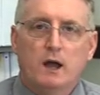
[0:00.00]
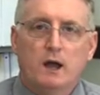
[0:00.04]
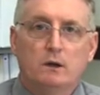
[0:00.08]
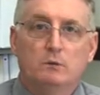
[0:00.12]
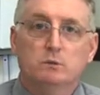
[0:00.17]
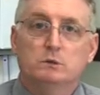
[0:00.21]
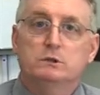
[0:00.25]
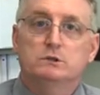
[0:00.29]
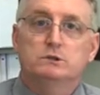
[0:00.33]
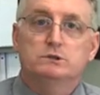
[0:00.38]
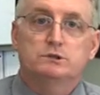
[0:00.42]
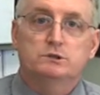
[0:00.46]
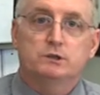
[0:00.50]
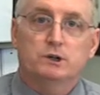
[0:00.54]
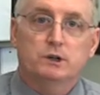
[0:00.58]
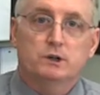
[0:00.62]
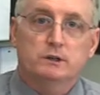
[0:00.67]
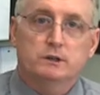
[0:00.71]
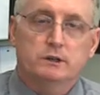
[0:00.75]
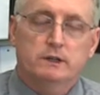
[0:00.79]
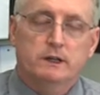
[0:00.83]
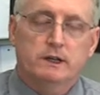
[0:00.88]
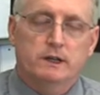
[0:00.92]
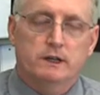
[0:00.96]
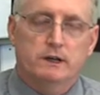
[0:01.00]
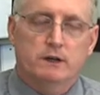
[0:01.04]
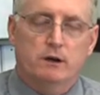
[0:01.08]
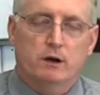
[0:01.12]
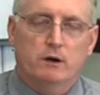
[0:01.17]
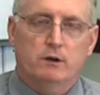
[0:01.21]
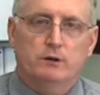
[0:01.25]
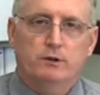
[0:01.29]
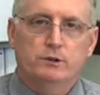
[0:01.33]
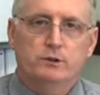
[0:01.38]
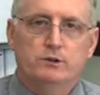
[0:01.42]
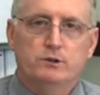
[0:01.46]
Would certainly
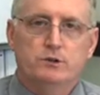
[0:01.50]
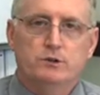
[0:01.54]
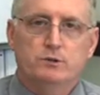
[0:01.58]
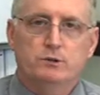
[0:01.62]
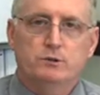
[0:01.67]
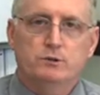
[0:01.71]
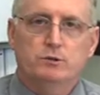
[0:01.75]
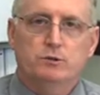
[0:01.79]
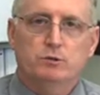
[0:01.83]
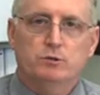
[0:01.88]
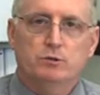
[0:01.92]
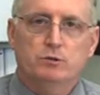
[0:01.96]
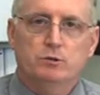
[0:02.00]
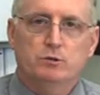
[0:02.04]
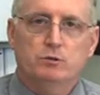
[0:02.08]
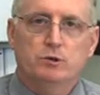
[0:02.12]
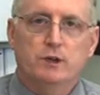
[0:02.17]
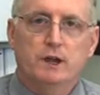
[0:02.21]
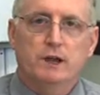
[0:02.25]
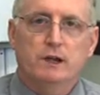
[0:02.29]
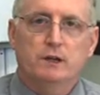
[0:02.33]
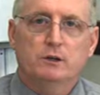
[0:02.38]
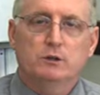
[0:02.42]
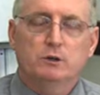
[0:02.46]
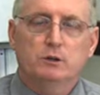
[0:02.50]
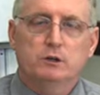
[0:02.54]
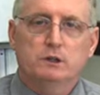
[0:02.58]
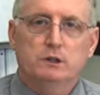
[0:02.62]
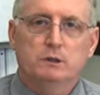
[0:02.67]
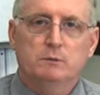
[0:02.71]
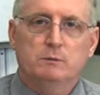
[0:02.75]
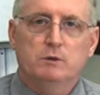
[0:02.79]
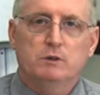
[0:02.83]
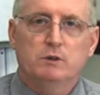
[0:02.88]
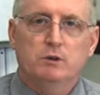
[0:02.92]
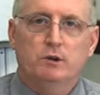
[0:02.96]
encourage you to take a look at
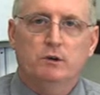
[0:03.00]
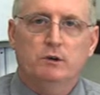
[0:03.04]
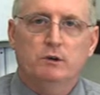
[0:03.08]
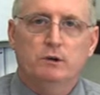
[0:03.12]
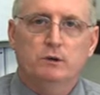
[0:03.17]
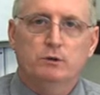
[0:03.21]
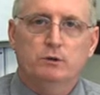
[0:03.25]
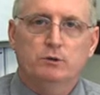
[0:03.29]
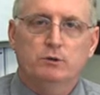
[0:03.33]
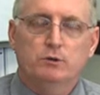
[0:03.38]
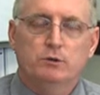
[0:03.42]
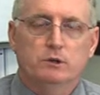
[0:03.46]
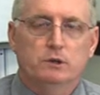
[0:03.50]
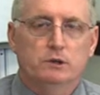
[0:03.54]
the materials.